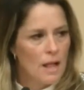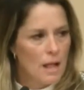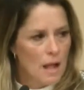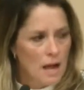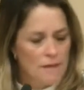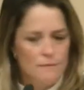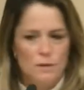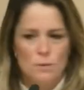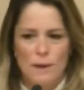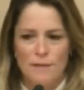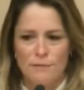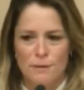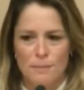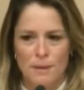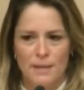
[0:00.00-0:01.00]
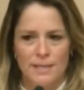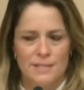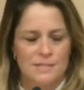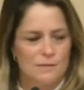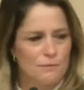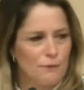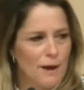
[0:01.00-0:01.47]
I view everybody
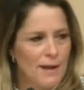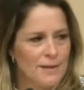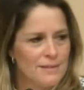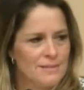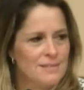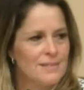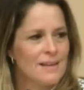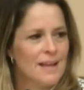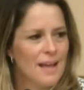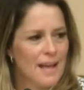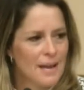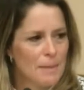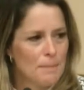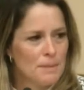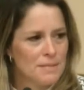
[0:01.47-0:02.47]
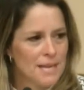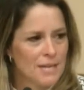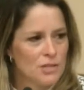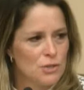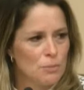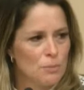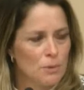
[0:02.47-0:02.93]
as a friend and a
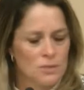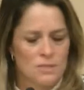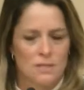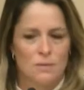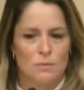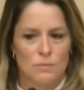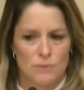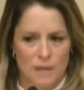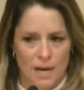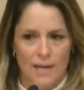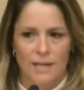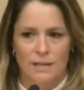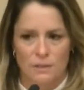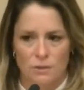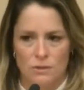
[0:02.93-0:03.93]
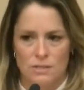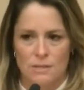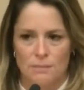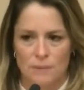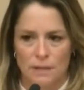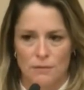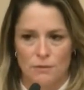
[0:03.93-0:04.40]
potential person that I can learn
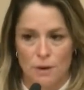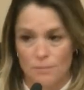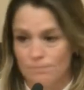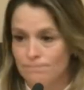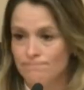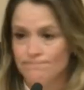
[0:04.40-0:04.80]
something from.